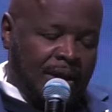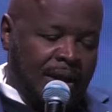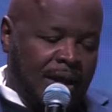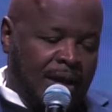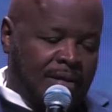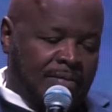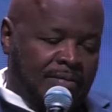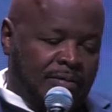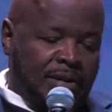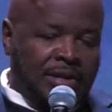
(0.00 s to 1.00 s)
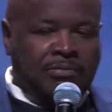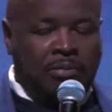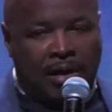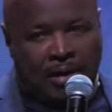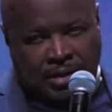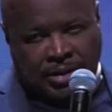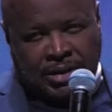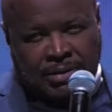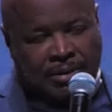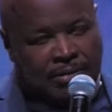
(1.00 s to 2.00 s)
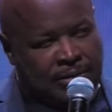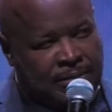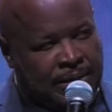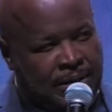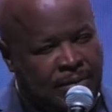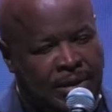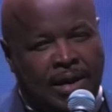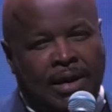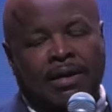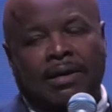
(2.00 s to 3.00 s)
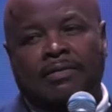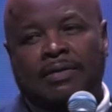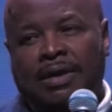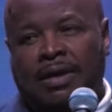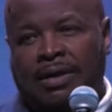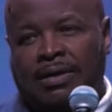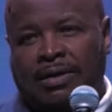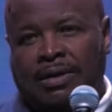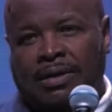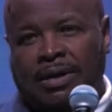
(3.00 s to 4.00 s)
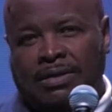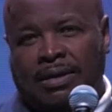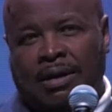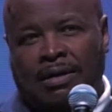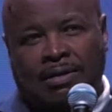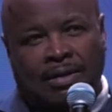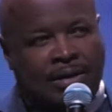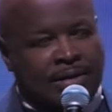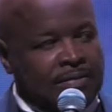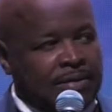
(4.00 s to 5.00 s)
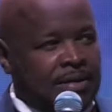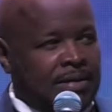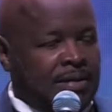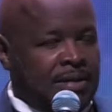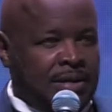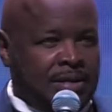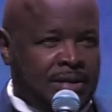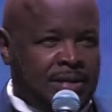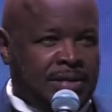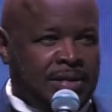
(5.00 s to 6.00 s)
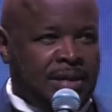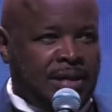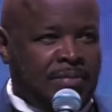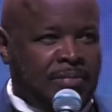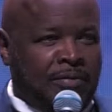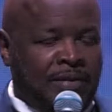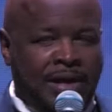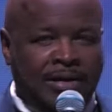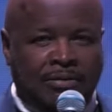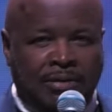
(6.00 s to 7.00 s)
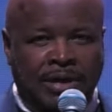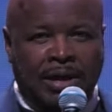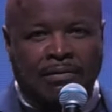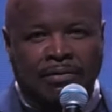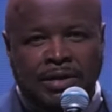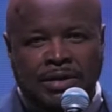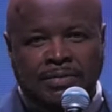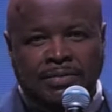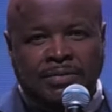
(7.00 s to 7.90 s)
And with this partnership agreement that we have, you know, it does a lot of things. One of the things is that it provides great outreach.